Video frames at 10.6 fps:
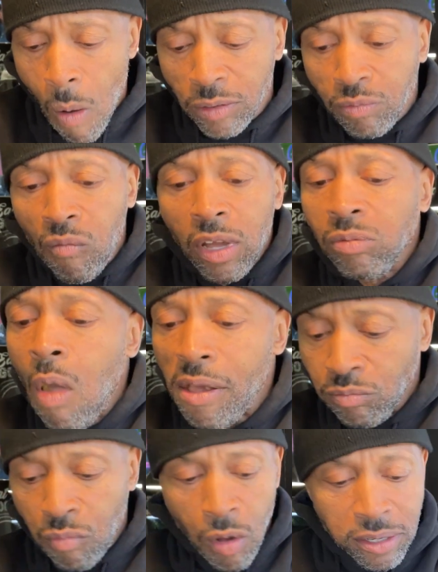
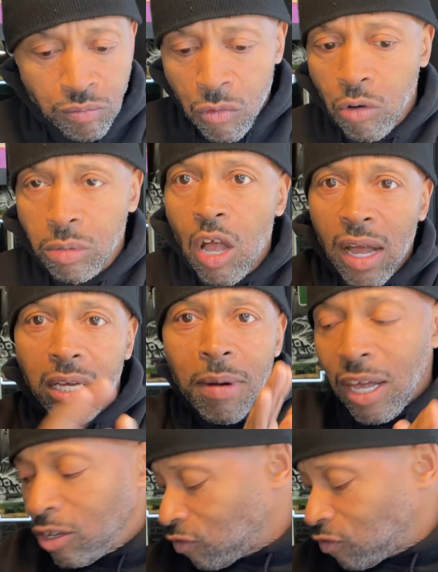Hold up, y'all gotta get my hands